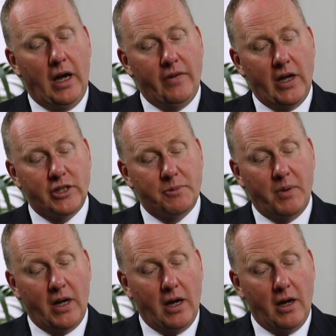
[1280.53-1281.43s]
And that's
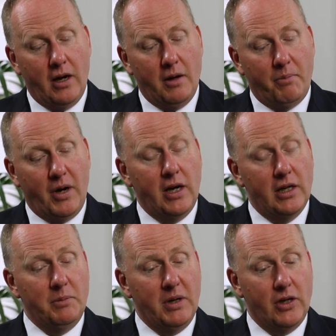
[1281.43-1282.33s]

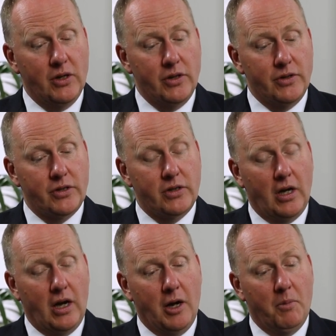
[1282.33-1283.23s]
partly because
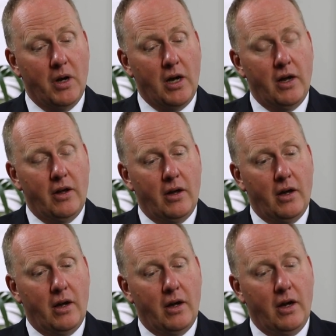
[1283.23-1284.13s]

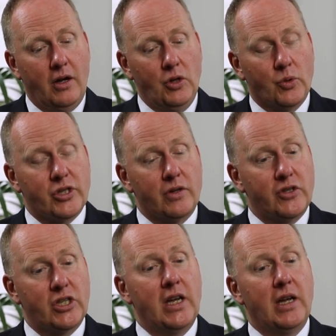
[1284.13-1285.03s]
you're sort
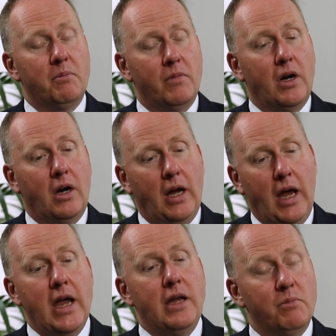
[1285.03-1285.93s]
of seeing
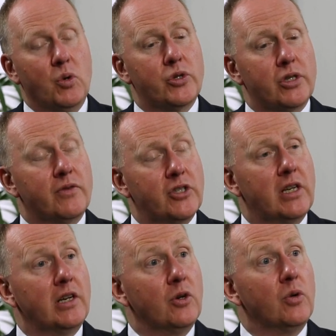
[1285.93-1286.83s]
a more sort of
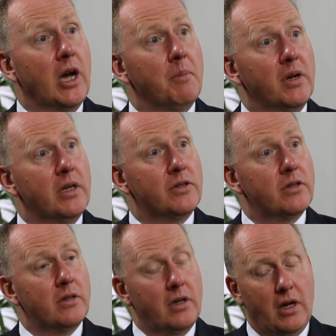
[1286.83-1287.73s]
cyclical
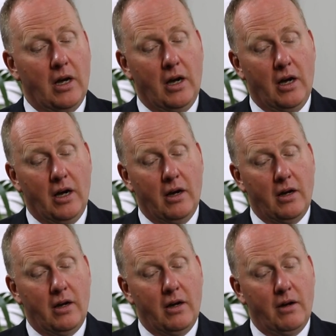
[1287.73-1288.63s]
companies
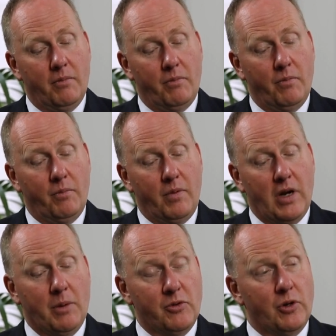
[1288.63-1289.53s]

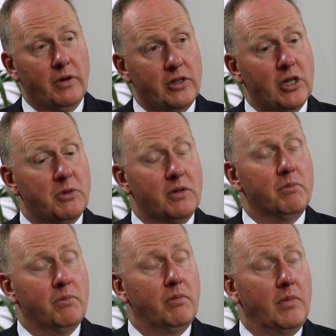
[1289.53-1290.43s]
come through in terms of
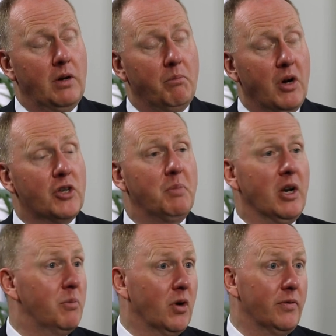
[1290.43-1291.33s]
much
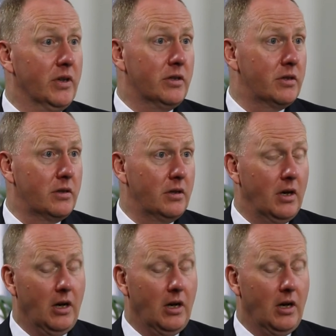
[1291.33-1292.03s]
better profits